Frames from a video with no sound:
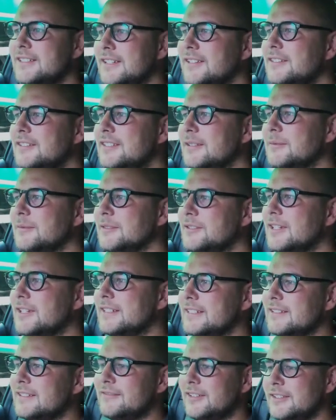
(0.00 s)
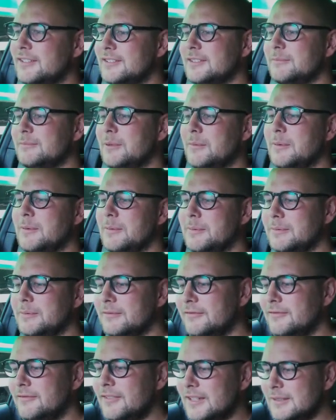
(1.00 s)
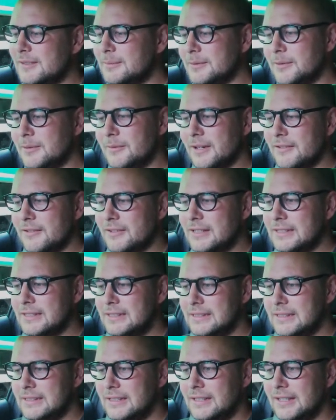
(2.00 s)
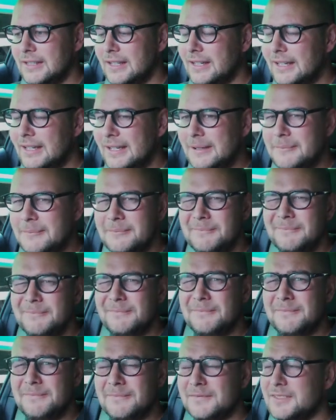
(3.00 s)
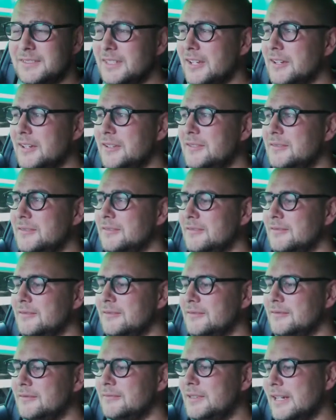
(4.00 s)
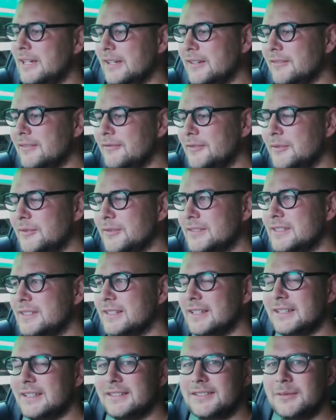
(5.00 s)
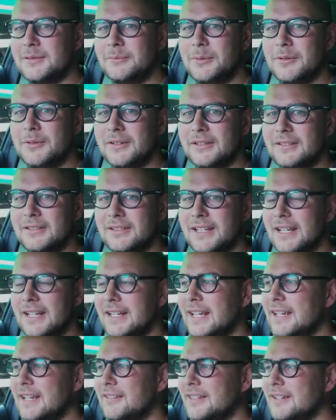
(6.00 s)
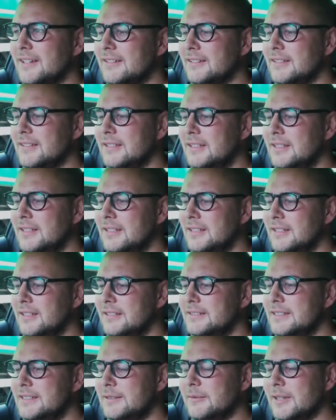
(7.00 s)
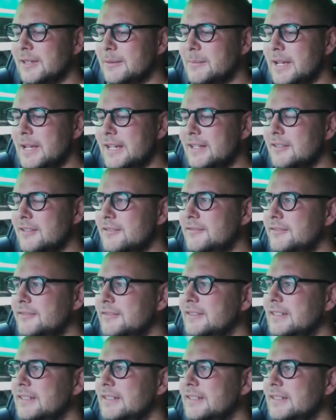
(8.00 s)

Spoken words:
You know, you see them on track day photos that pop up on Facebook or whatever. So really looking forward to at some point getting out there and seeing what they're made of.